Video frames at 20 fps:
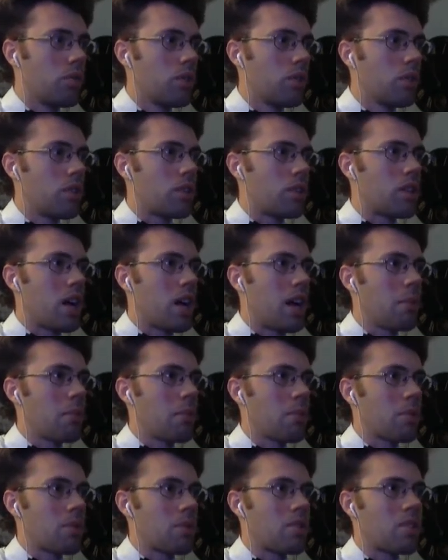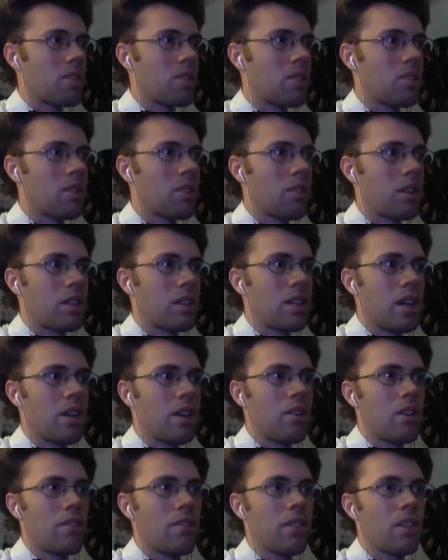The timer was still going
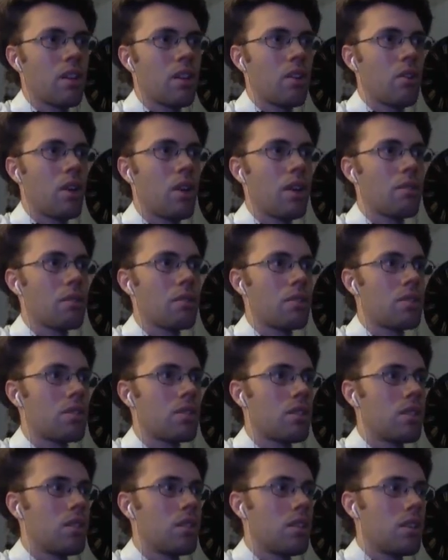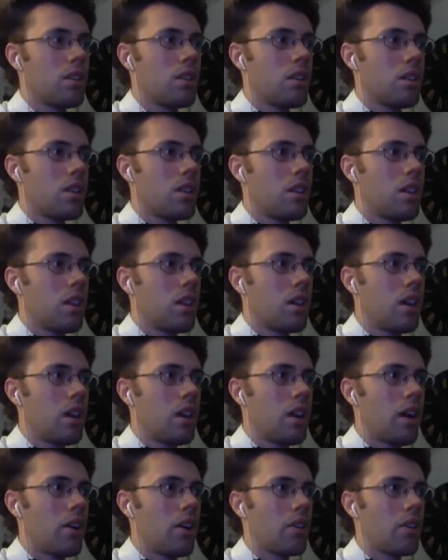down even though I was out